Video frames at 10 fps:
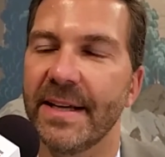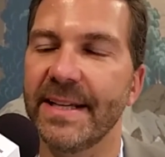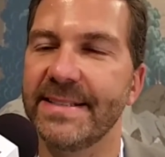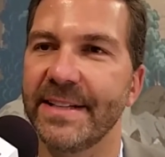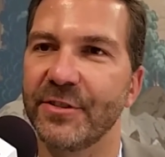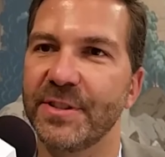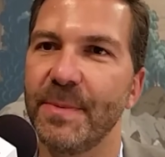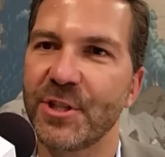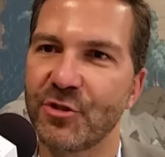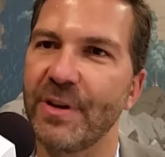is that there's a
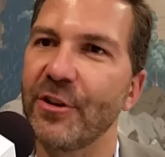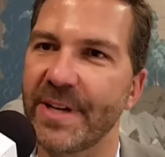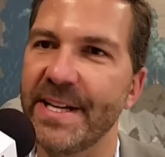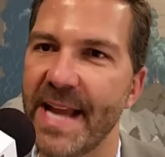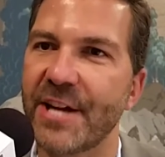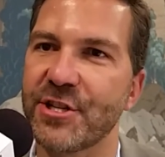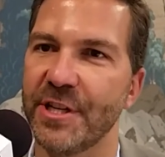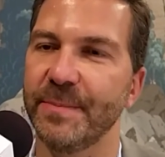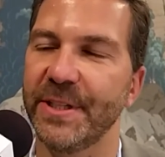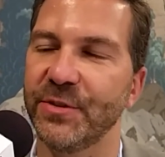much greater
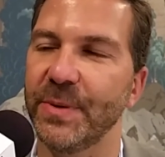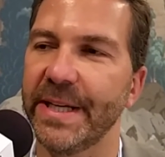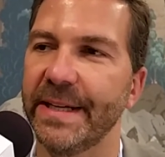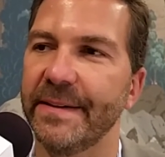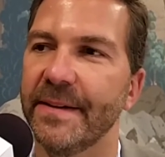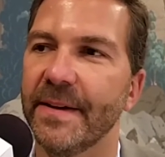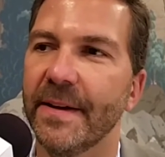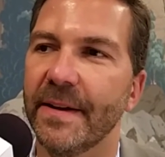connection between